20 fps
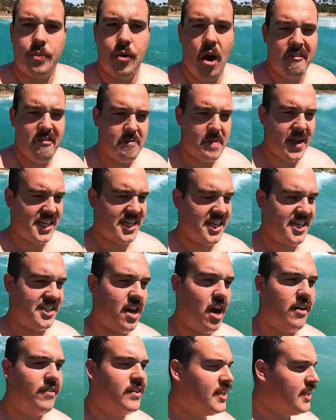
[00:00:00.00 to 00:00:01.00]
a private beach
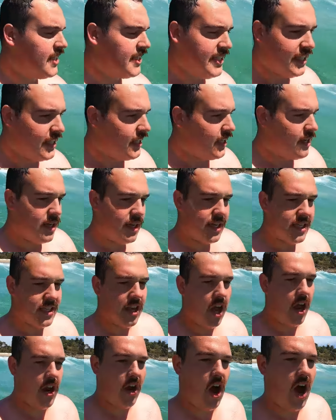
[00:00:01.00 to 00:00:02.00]
yourself.
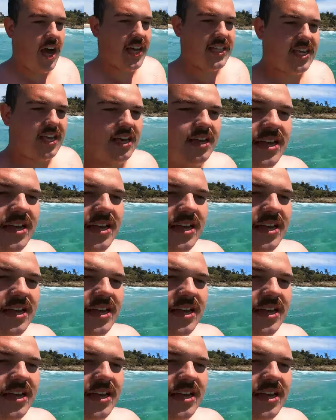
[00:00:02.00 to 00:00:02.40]
So nice.